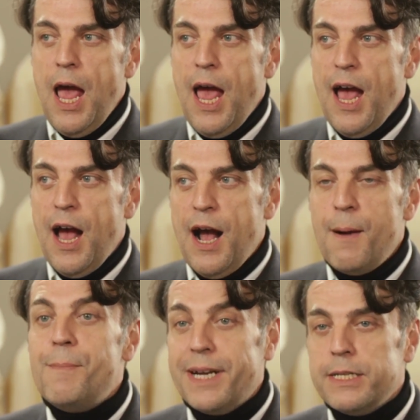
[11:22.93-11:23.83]

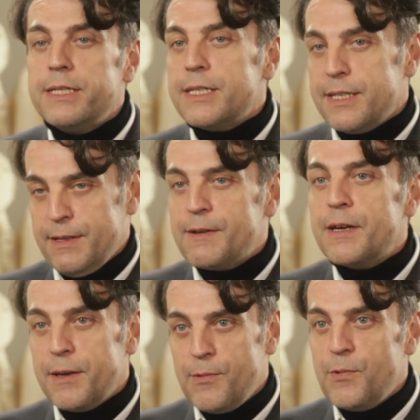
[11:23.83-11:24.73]
But this
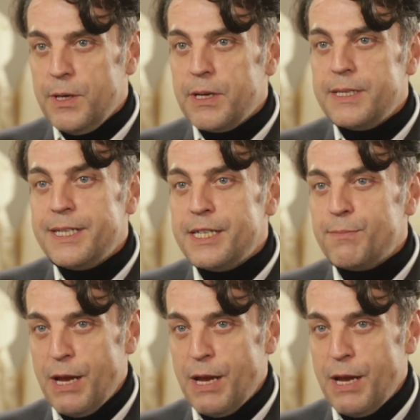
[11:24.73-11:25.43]
is